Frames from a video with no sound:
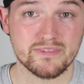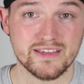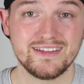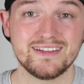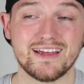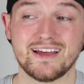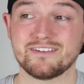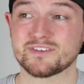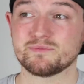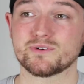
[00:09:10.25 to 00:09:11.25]
They need to
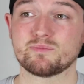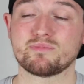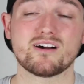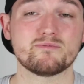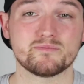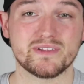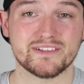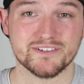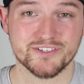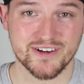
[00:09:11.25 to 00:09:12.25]
have some sort of problem that
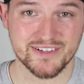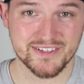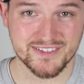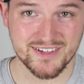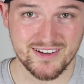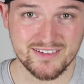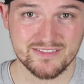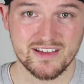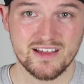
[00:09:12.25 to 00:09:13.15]
they are trying to solve.